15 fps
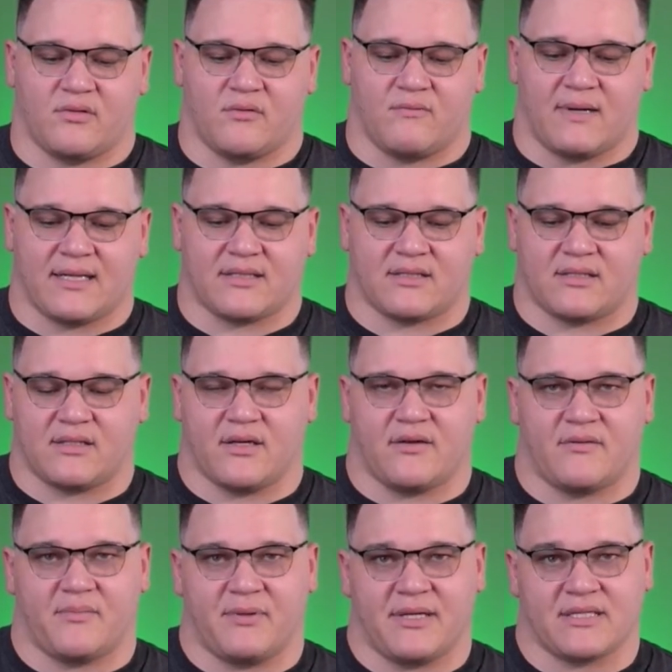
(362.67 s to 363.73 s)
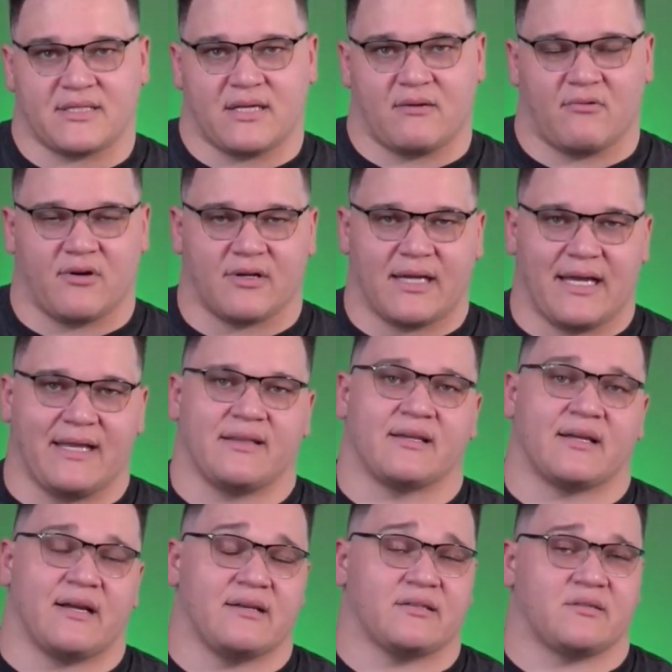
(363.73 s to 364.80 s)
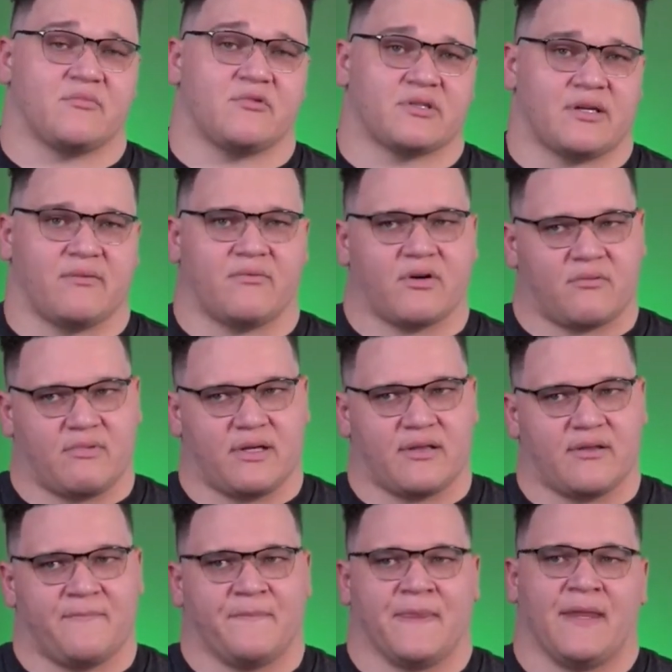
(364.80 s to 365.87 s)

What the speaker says: rest of the places I work and the customers I work with,